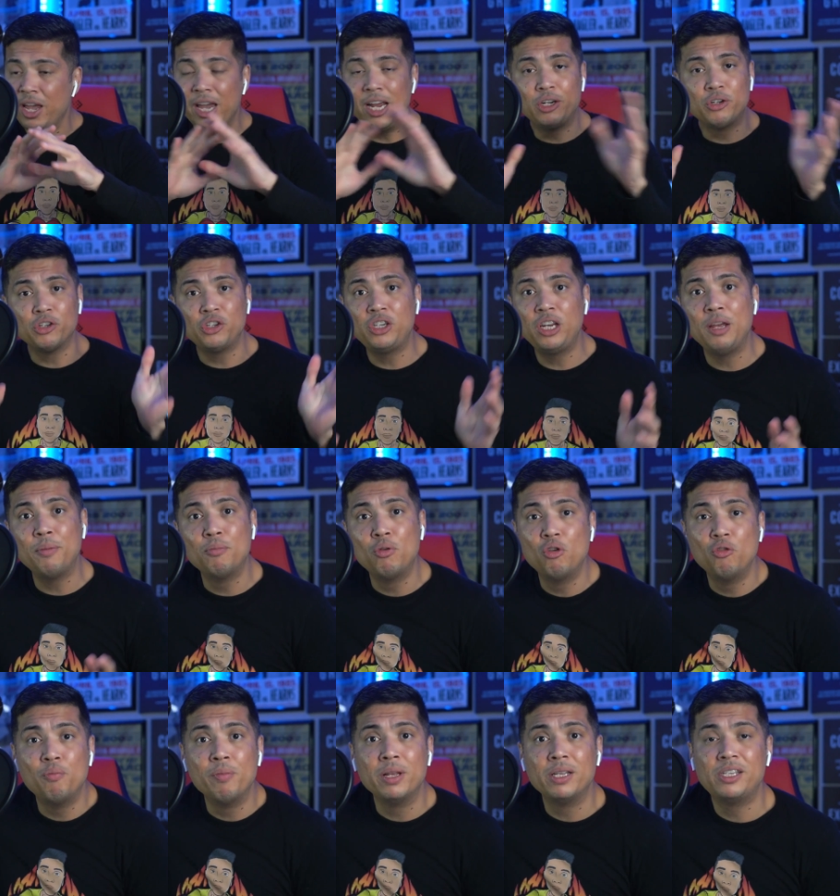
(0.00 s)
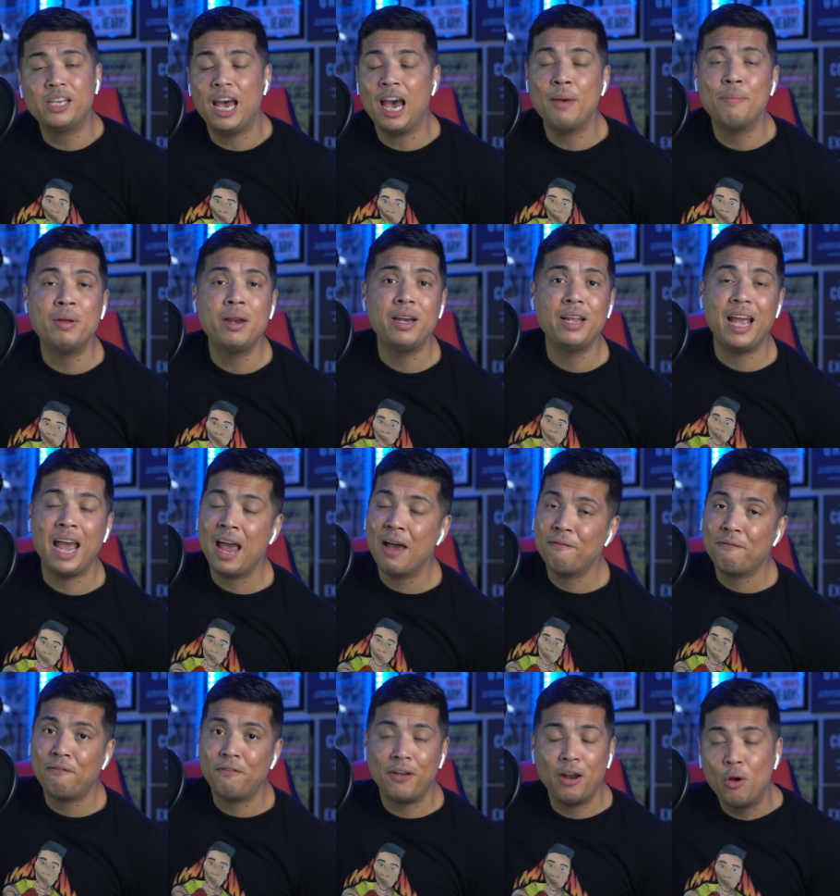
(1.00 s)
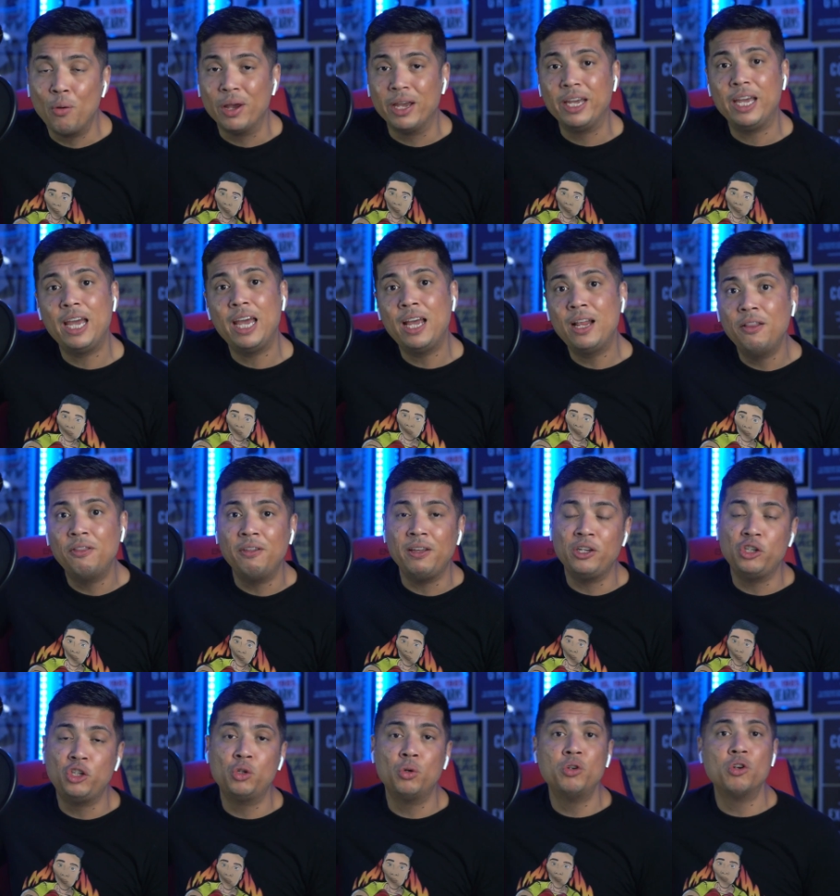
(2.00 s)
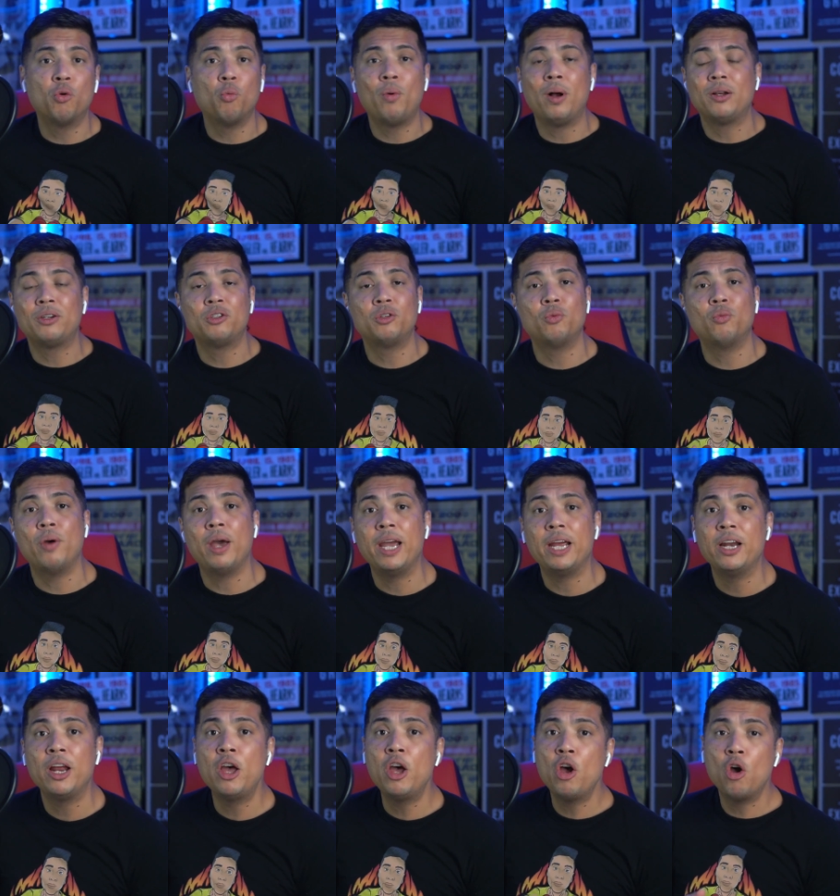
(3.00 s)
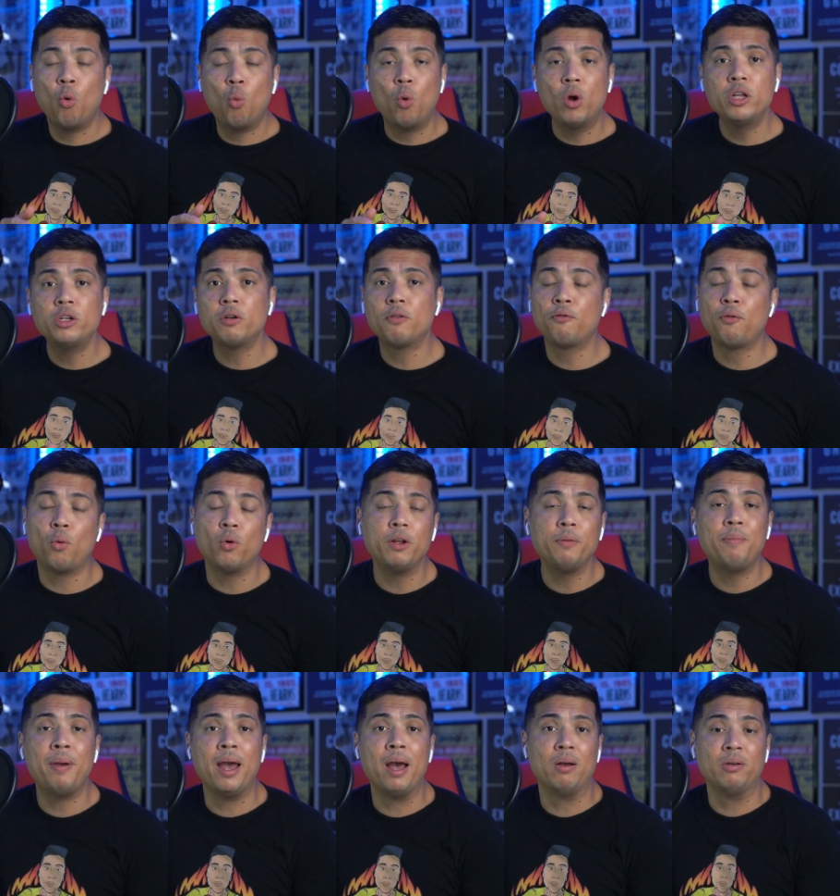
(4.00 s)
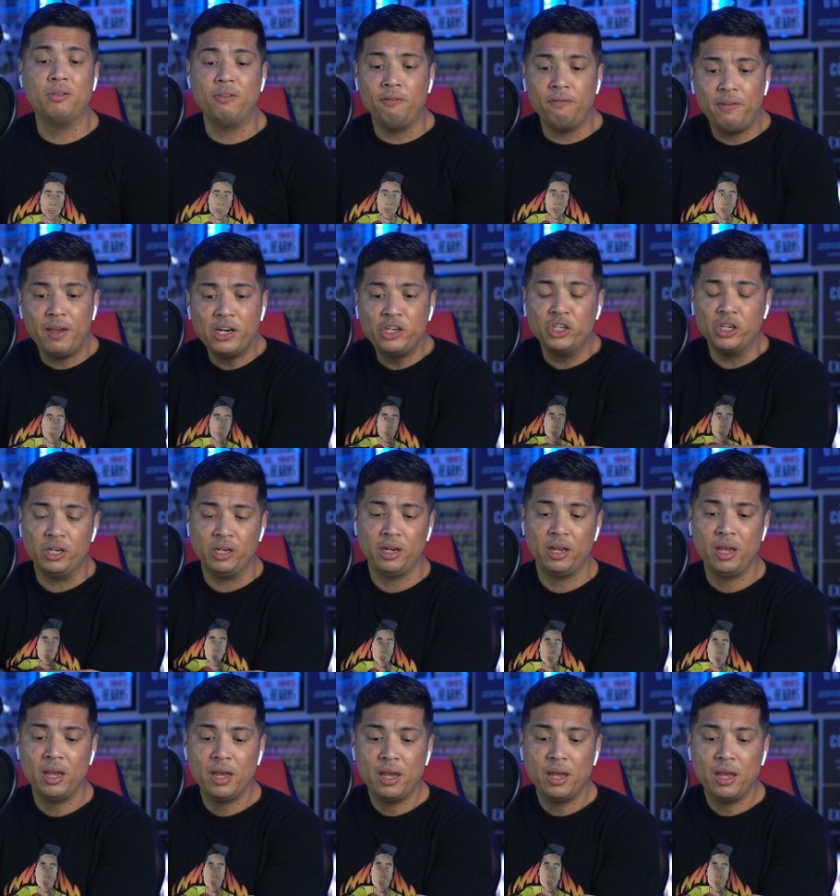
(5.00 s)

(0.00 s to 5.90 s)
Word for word: Interesting movements ebbing and flowing in the junior welterweight 140 pound division.